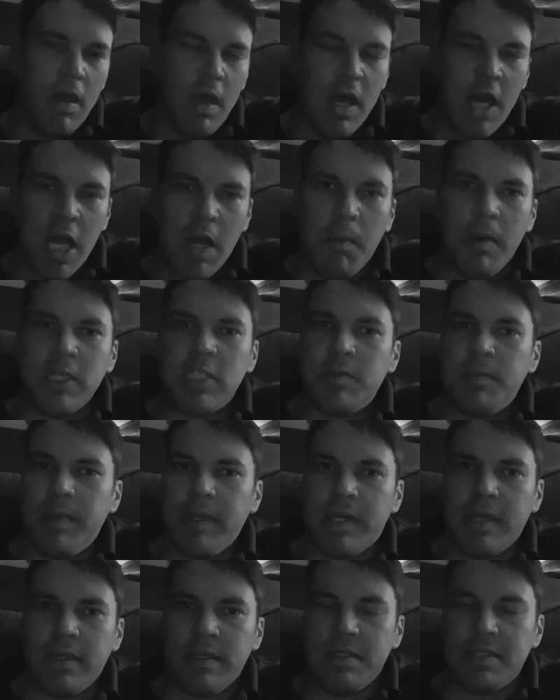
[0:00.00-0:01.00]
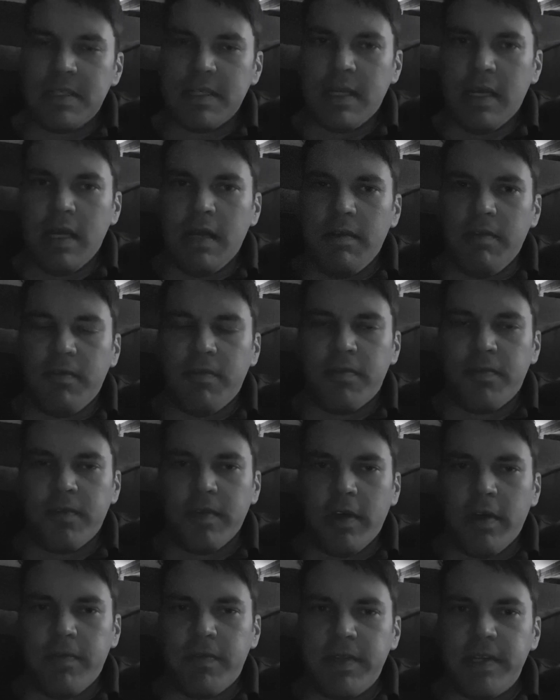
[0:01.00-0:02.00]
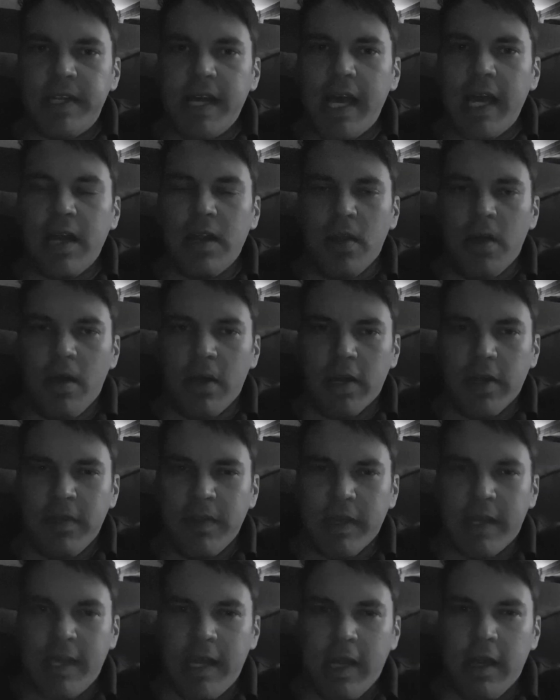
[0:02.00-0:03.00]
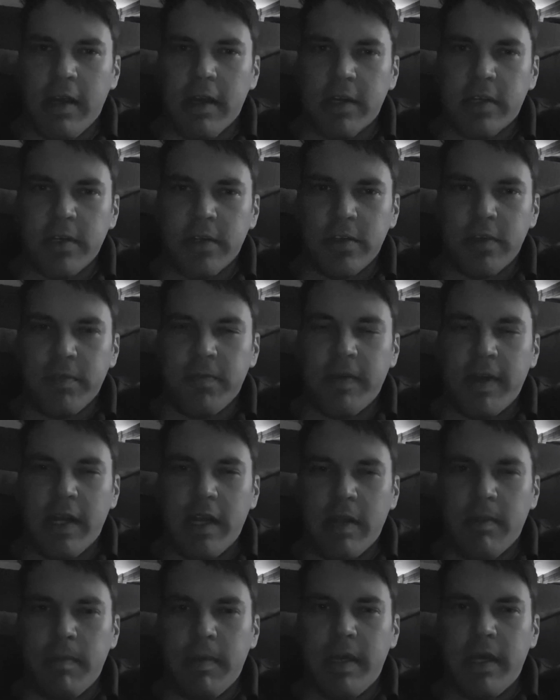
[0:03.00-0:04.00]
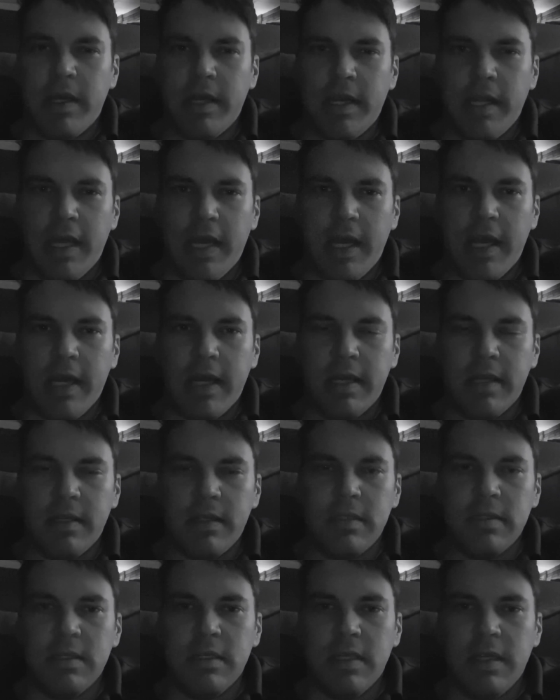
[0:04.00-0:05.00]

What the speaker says: I watch it because of the dialogue and the character development and